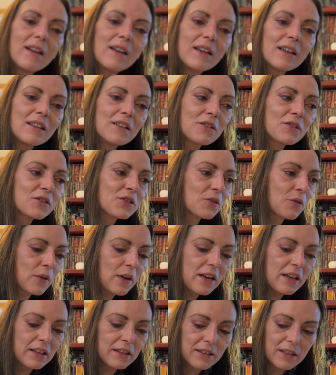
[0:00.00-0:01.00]
Looks
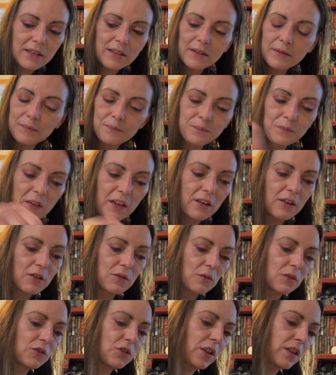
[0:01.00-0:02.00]
great. Here, I'm
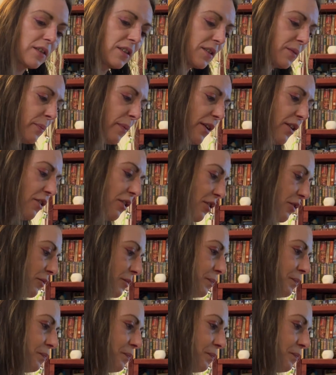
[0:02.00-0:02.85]
gonna check this bear out.